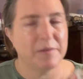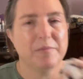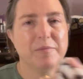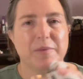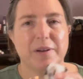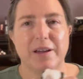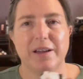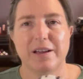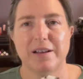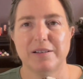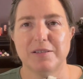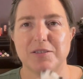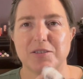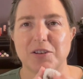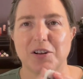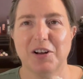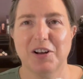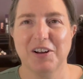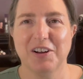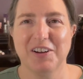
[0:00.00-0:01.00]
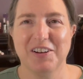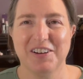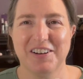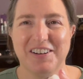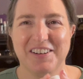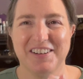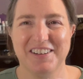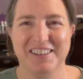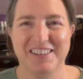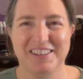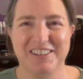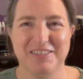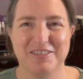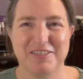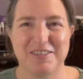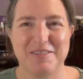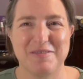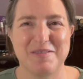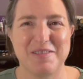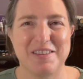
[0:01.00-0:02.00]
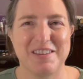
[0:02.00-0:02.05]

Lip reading: My hands are from